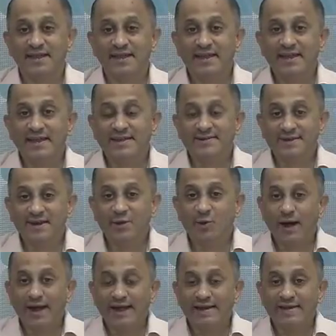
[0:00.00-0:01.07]
it
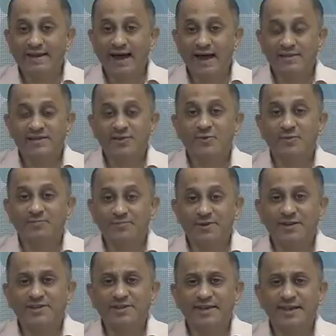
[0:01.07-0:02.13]
required us to
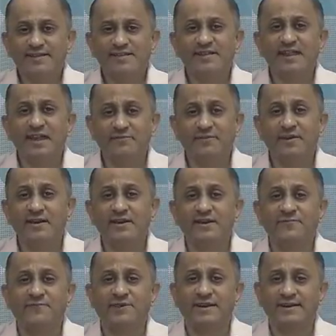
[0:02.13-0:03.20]
appreciate several
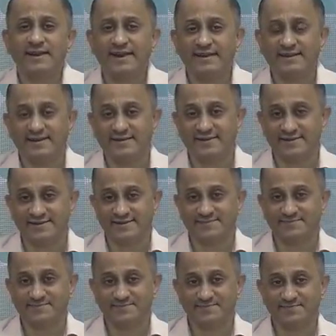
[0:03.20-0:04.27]
different ideas.
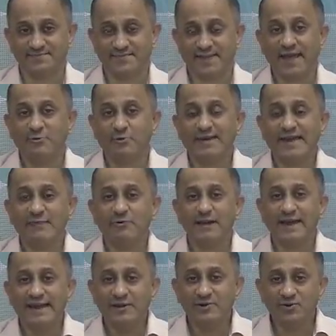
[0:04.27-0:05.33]
And what I would
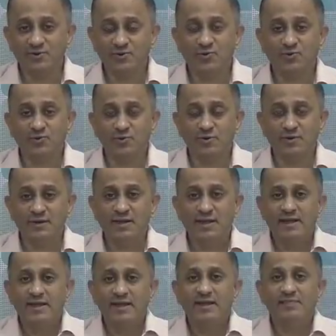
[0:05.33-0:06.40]
like to do
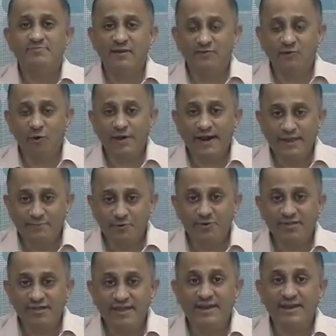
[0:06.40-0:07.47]
is, before I
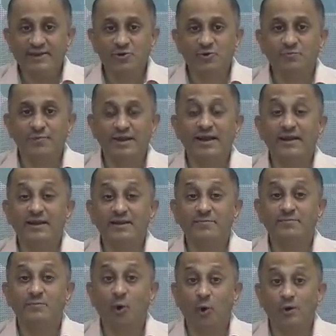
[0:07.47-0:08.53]
proceed to build
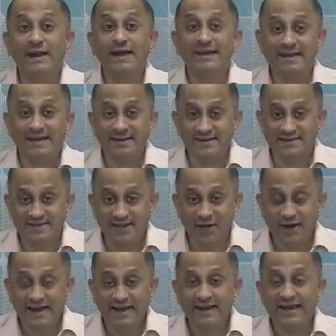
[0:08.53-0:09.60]
more ideas now,
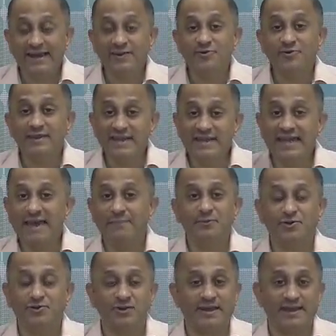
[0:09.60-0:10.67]
I would like to
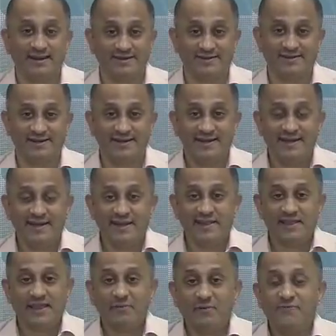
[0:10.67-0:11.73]
recapitulate
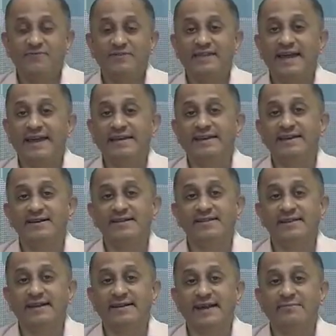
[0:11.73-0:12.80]
some of the ideas
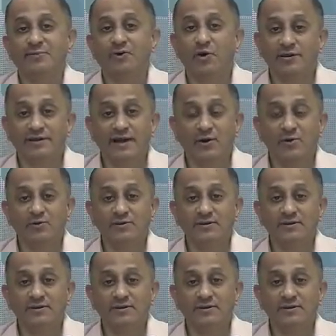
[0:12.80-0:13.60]
that I brought out,